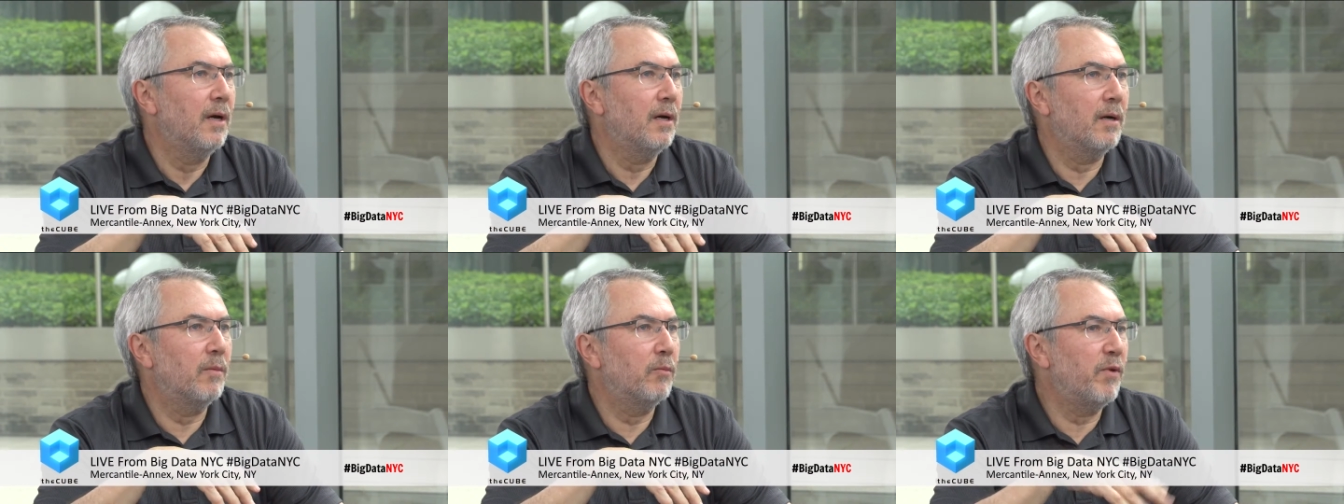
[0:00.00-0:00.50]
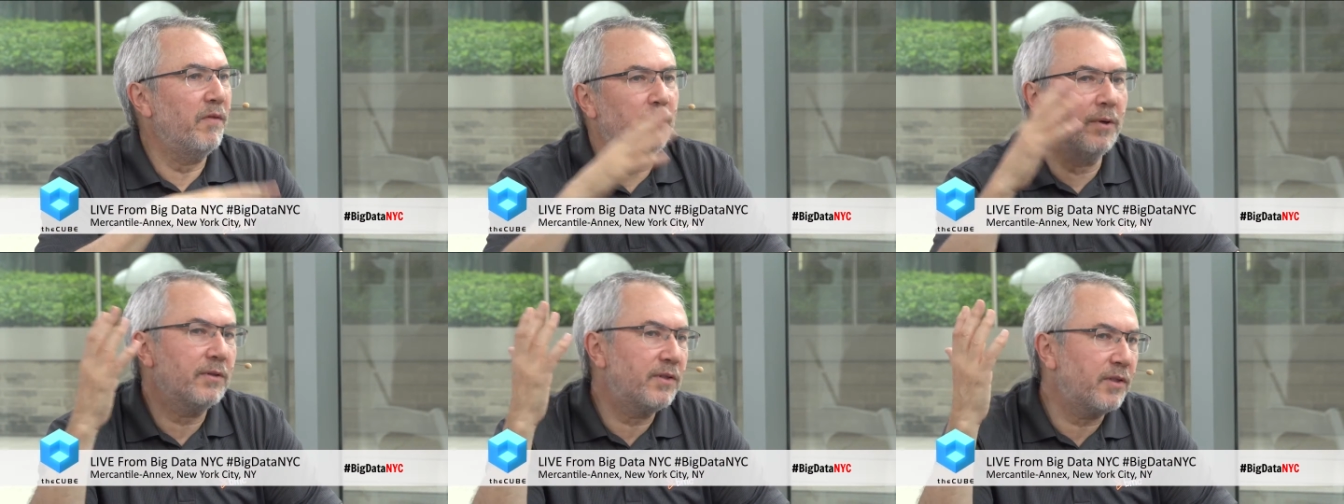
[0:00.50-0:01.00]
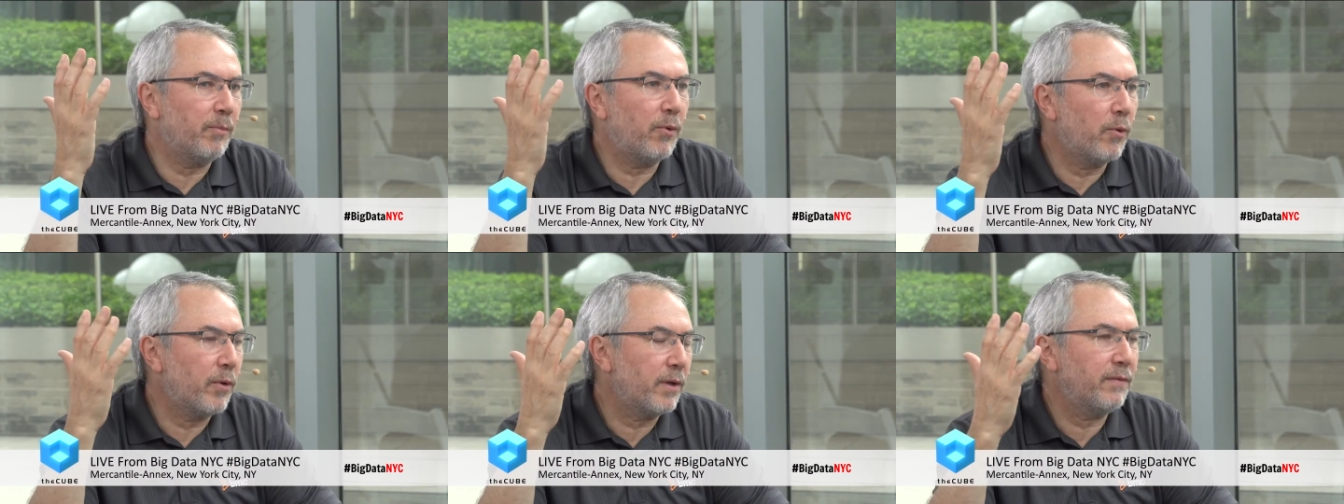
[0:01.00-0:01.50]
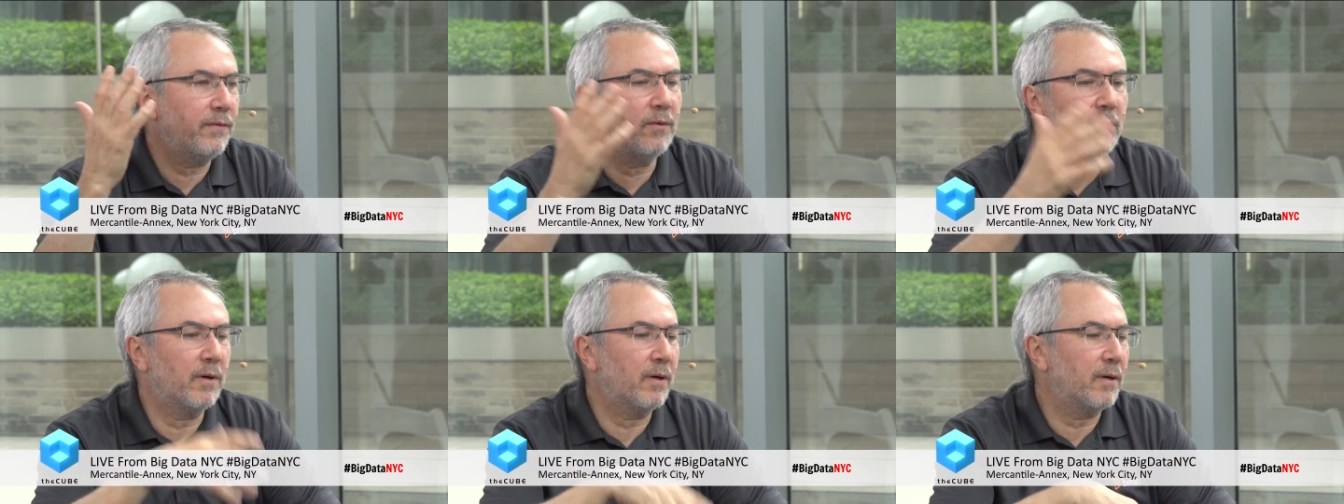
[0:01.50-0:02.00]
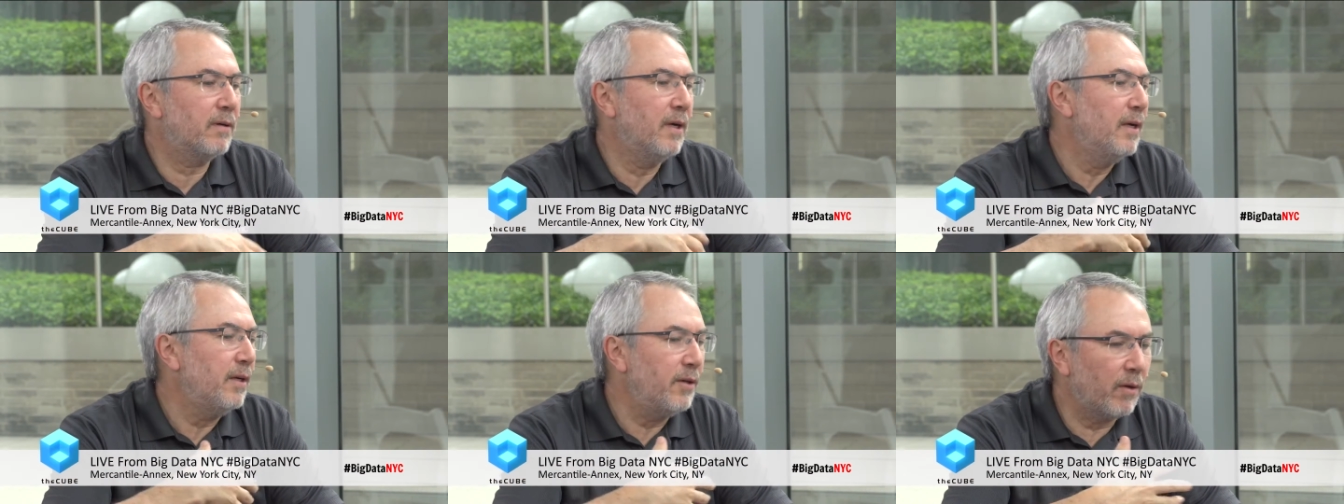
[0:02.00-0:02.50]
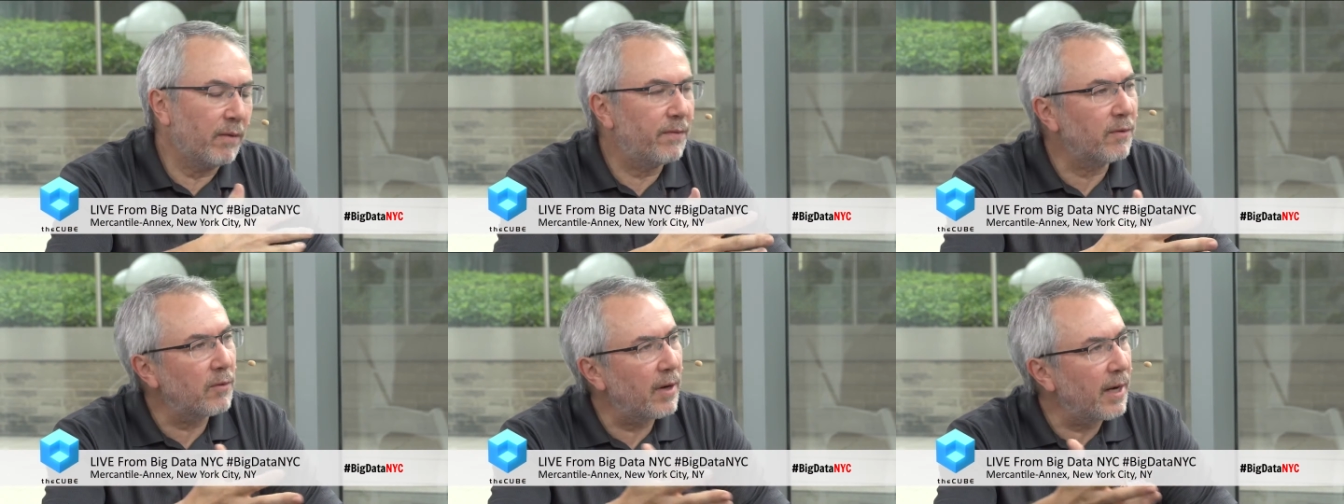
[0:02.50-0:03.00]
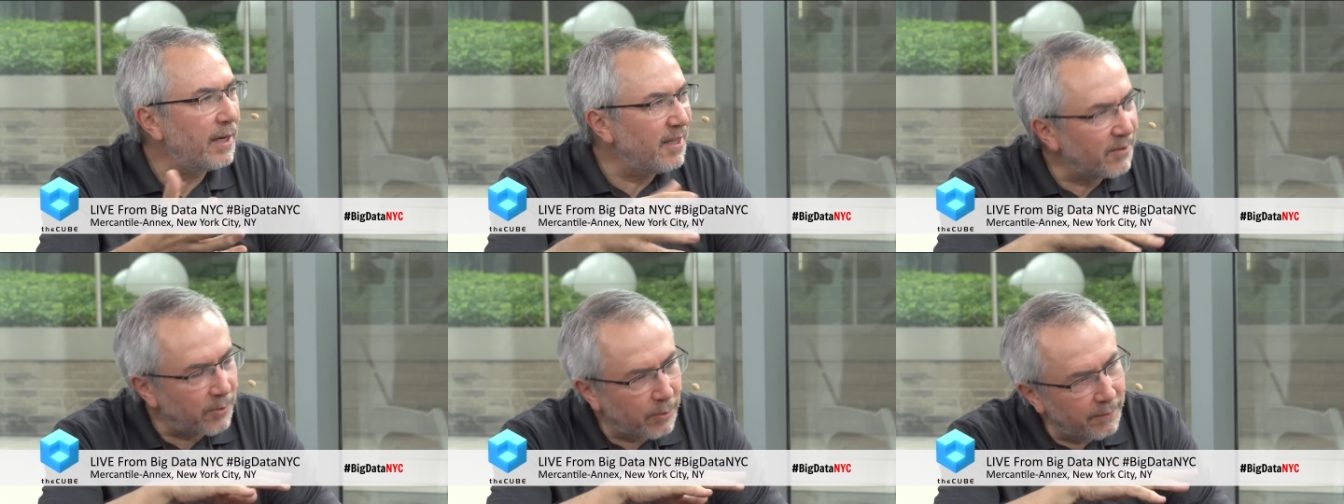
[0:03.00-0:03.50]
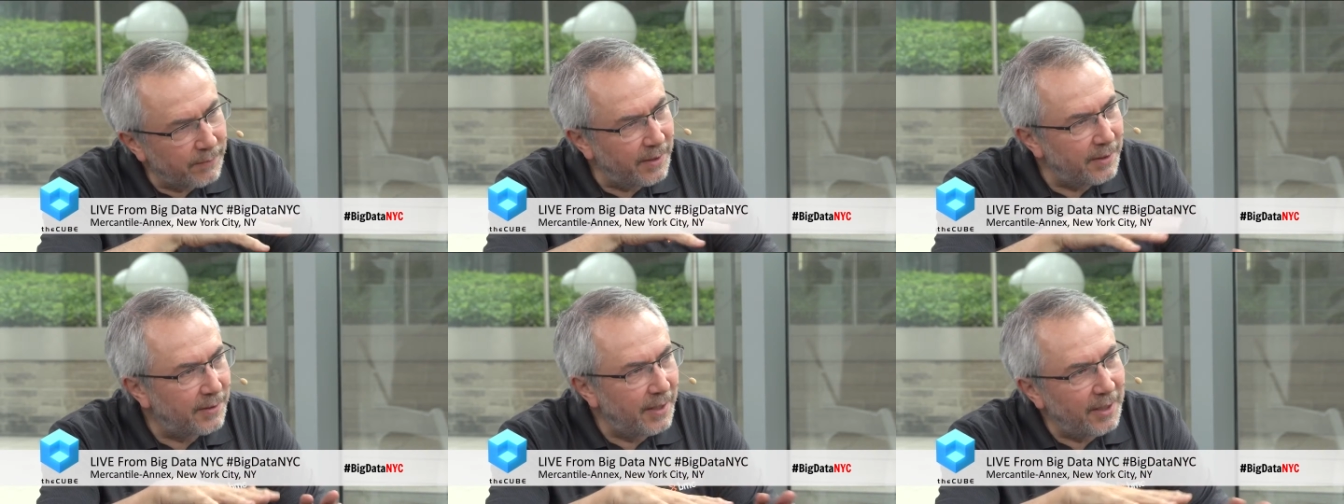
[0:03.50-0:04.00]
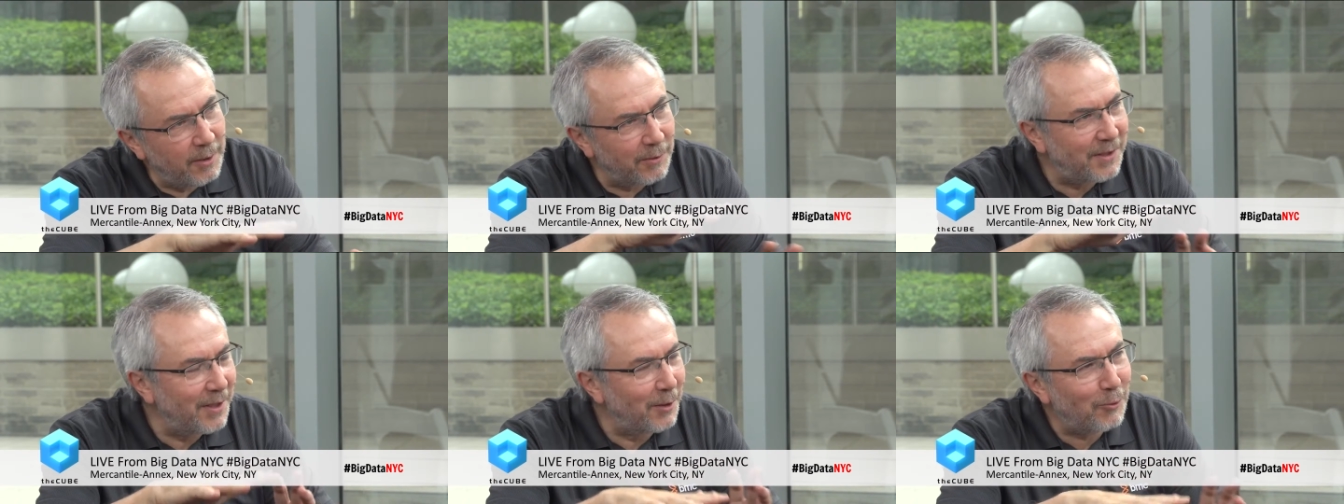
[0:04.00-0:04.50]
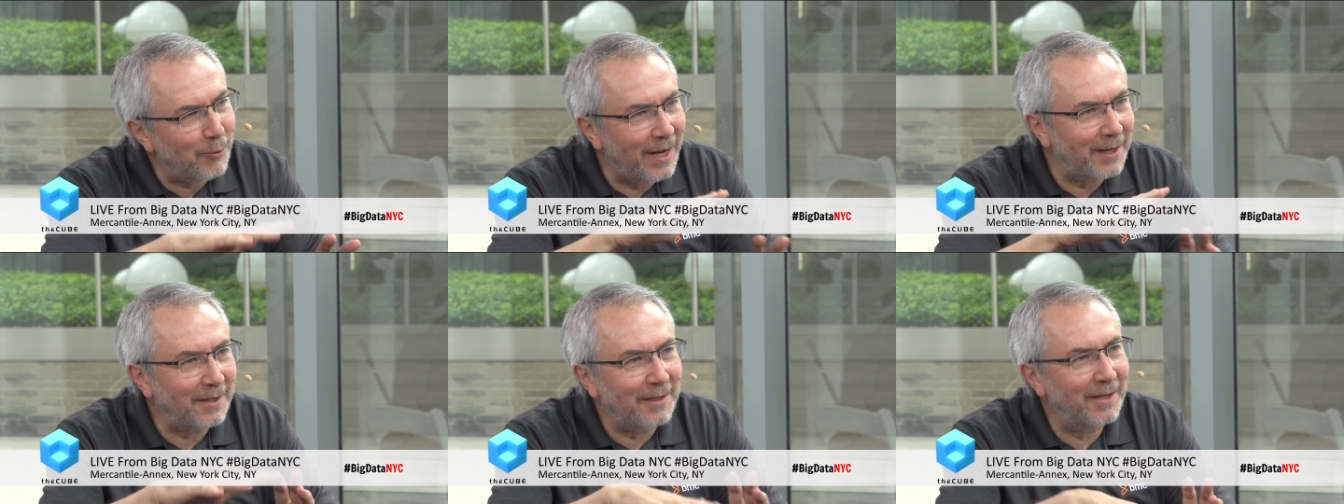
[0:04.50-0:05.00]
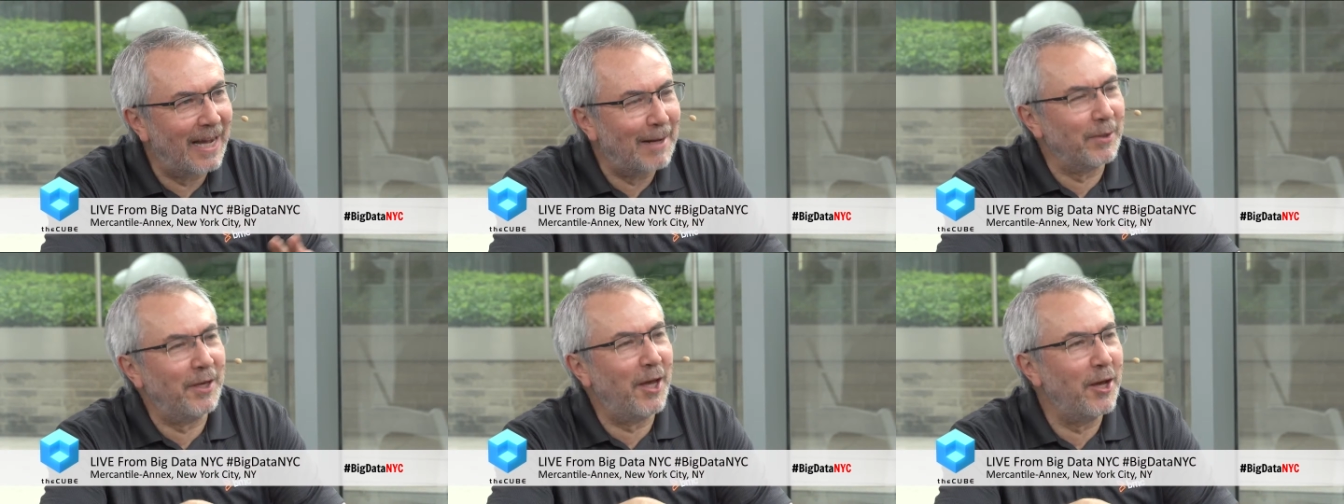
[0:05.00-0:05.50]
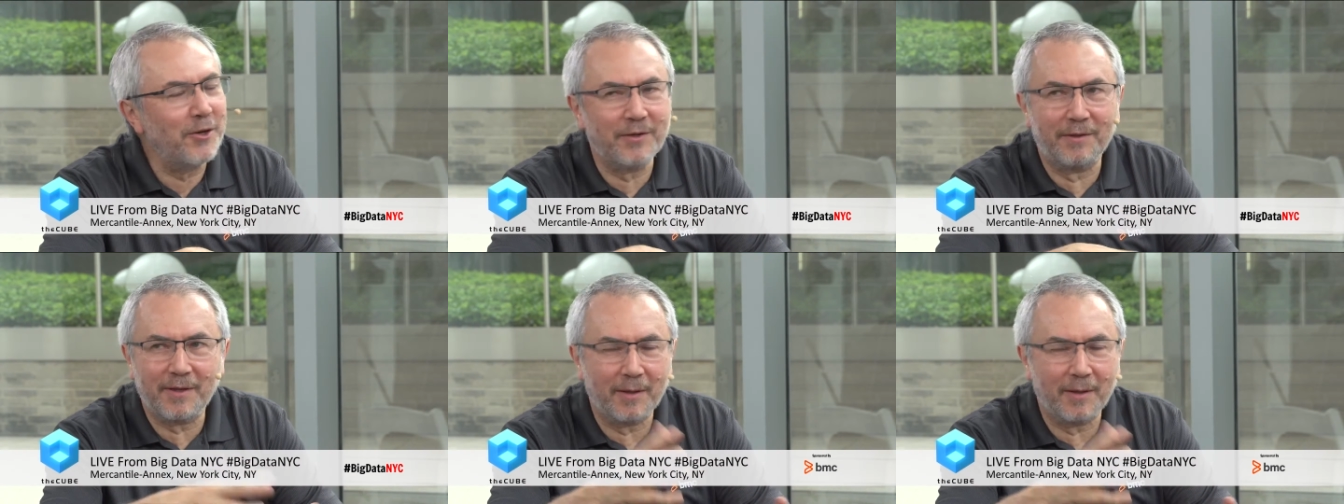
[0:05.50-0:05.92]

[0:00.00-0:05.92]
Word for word: Um, we've built support for you know, a variety of sort of these idiosyncratic applications.